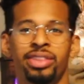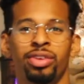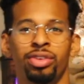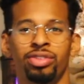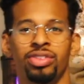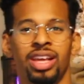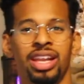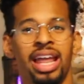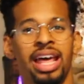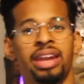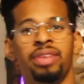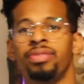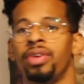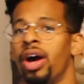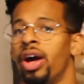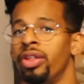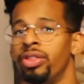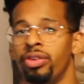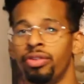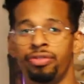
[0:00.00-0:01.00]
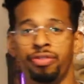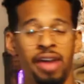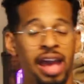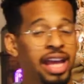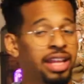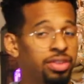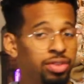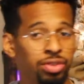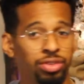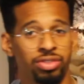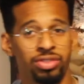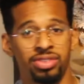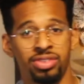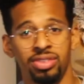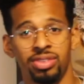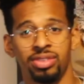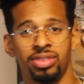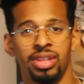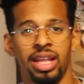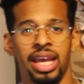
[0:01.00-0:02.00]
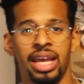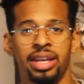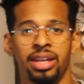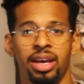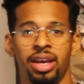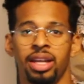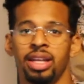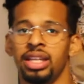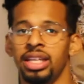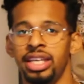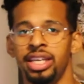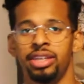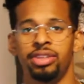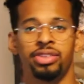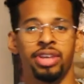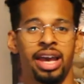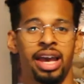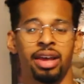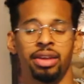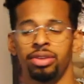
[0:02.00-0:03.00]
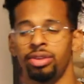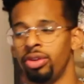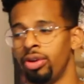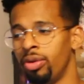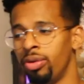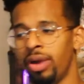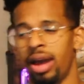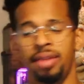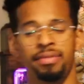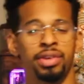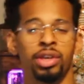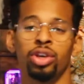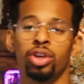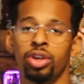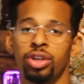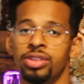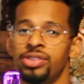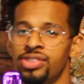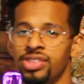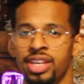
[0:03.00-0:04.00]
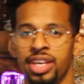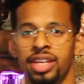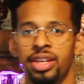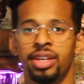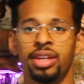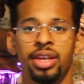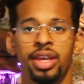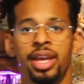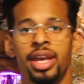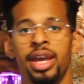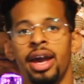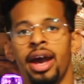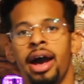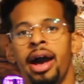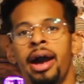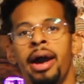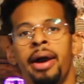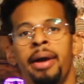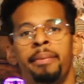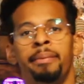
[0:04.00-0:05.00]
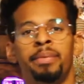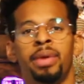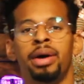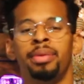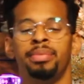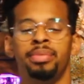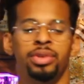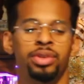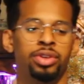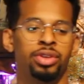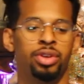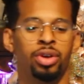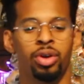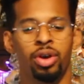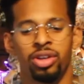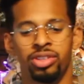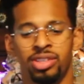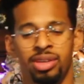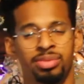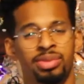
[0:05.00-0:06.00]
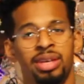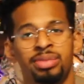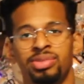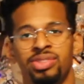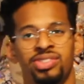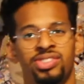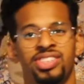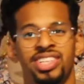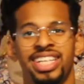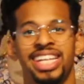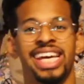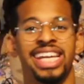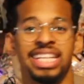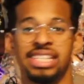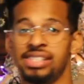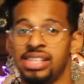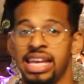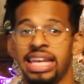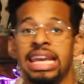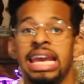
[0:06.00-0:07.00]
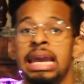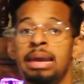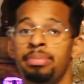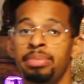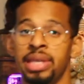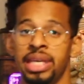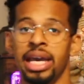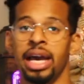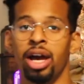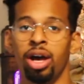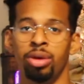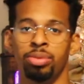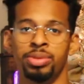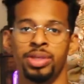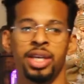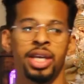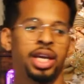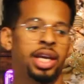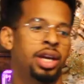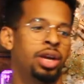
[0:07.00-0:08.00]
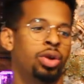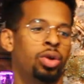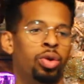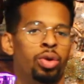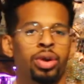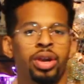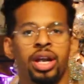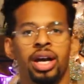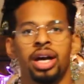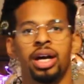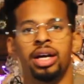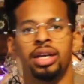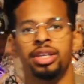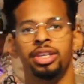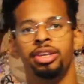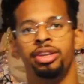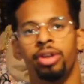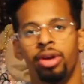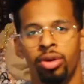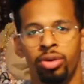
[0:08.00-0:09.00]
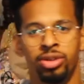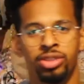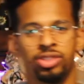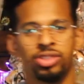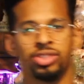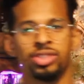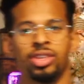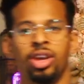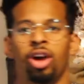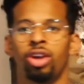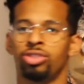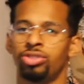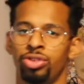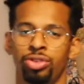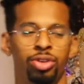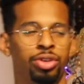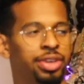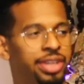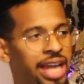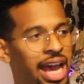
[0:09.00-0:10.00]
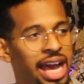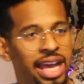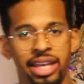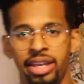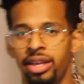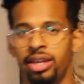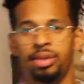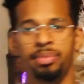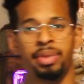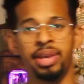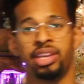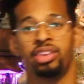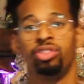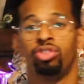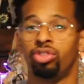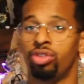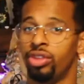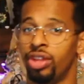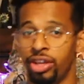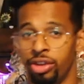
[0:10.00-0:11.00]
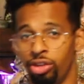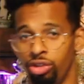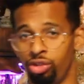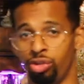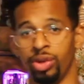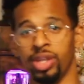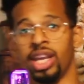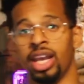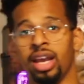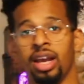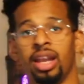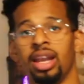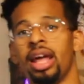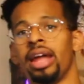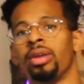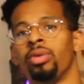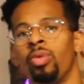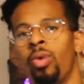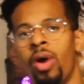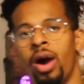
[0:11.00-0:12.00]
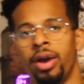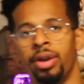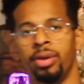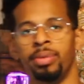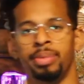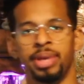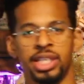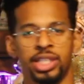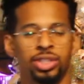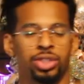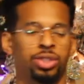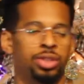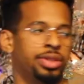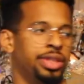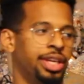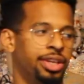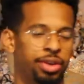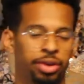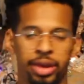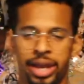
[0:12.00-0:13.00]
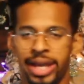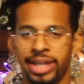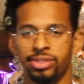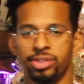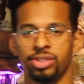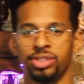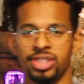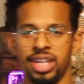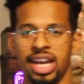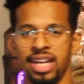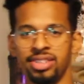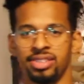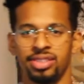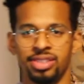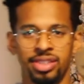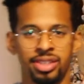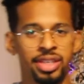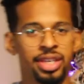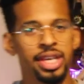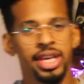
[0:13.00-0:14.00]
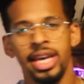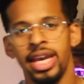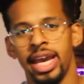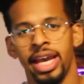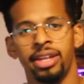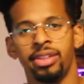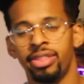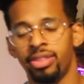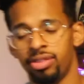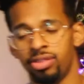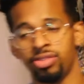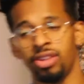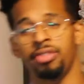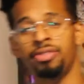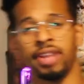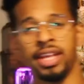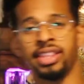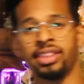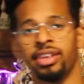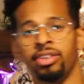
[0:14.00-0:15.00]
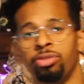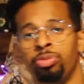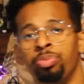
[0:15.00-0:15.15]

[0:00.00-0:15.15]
there's a lot of other factors that lead to, you know, having good skin. You know, sometimes it's genetics, it can be helped, or you know, it's also your diet, making sure that you're drinking a lot of water, making sure that you're exercising and stuff like this.